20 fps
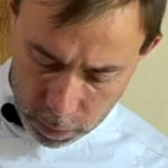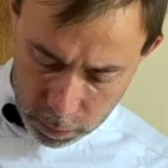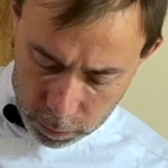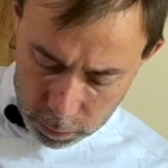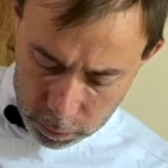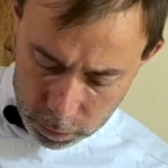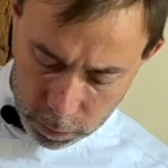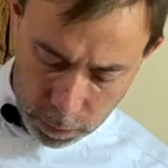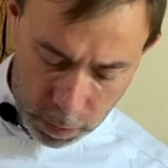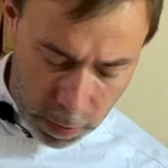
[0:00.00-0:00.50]

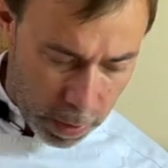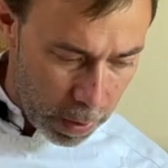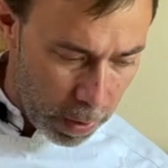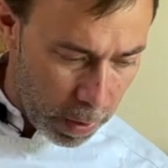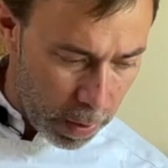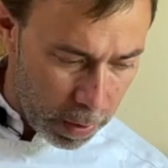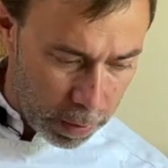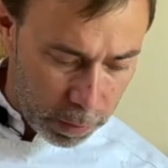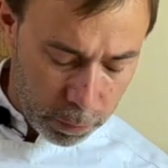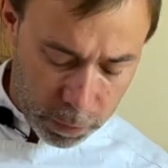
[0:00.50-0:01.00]
So I
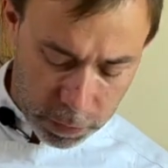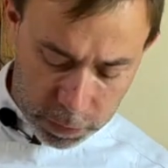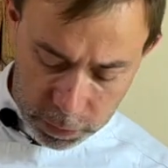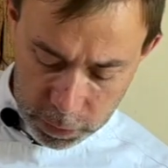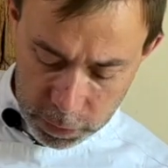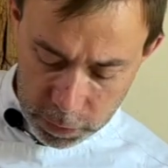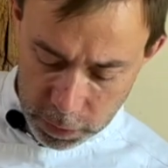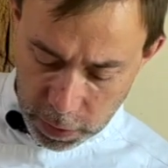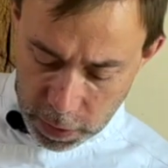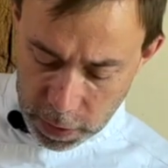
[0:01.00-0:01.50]
add
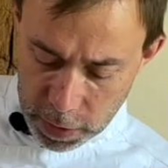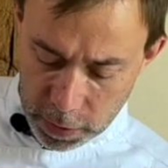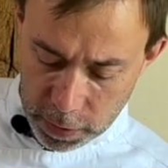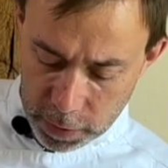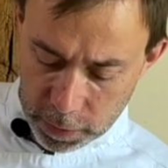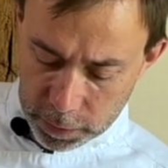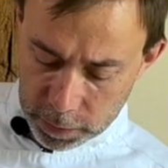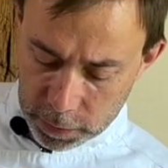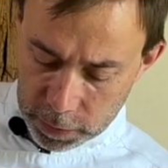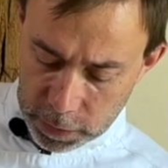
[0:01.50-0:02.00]
once again
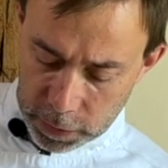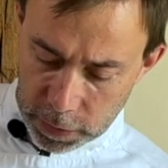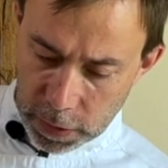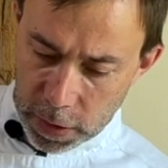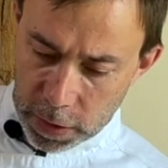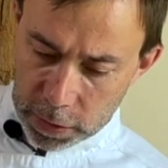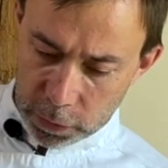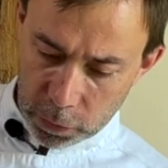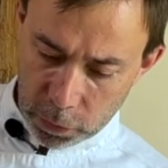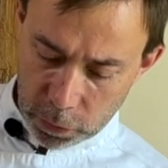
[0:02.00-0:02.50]

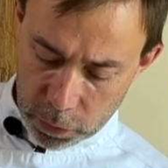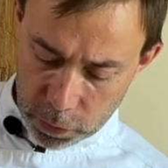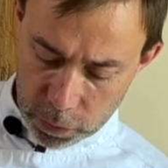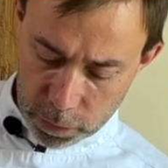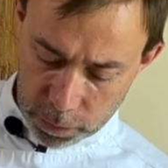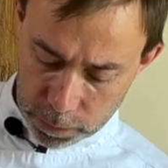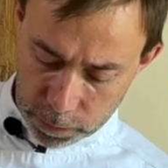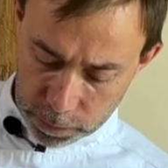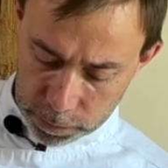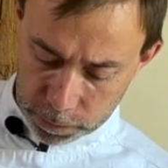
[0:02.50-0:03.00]
cilantro
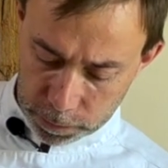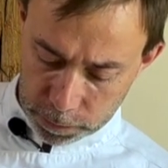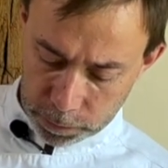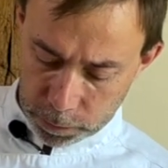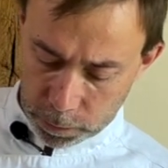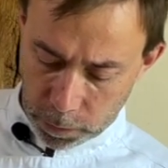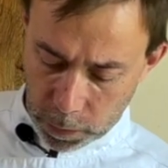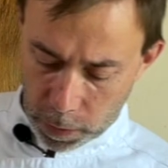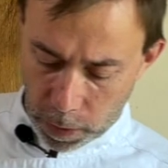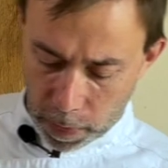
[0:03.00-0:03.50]

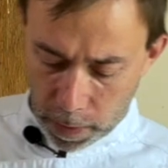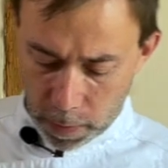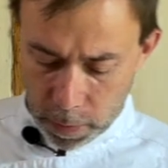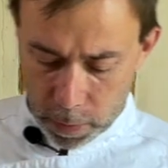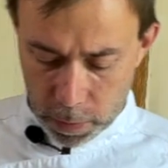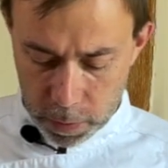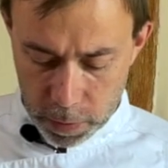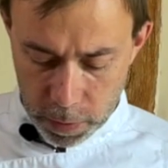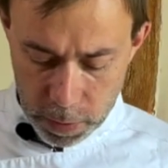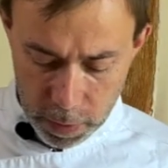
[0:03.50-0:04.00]

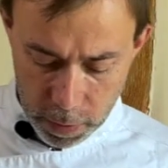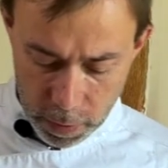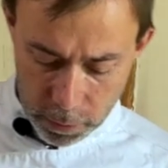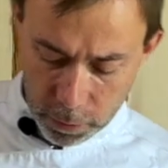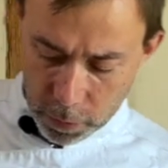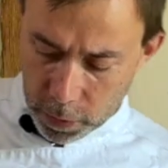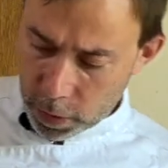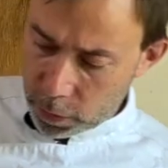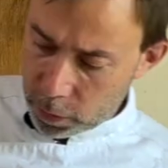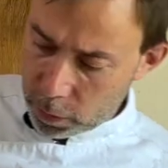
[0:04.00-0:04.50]
on the
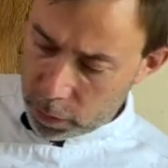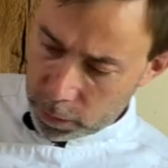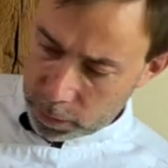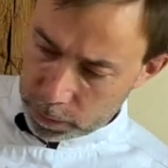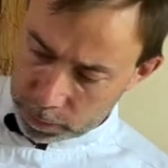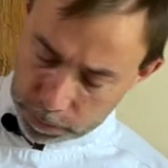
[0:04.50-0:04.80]
avocado,